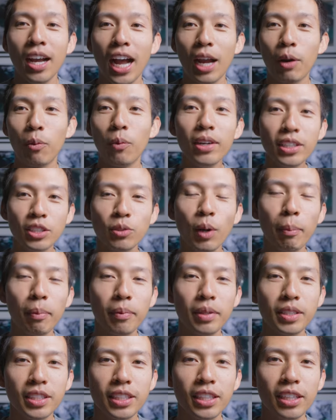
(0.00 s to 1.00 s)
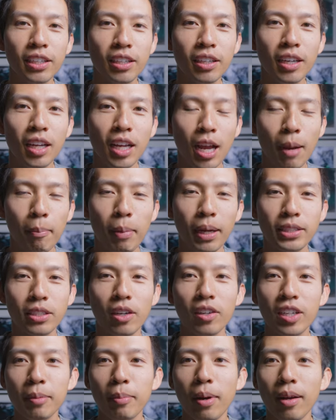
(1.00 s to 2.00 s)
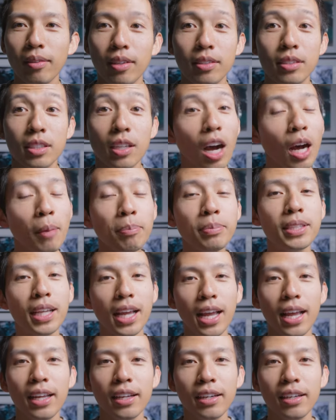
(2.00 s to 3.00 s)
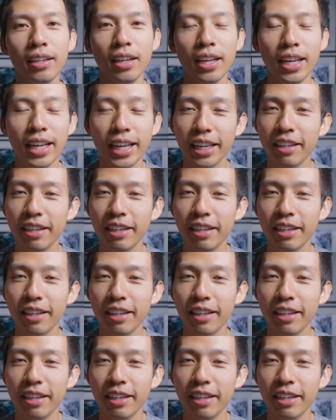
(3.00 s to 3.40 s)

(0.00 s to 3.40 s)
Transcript: I wanted to wrap up this year by talking about the top 10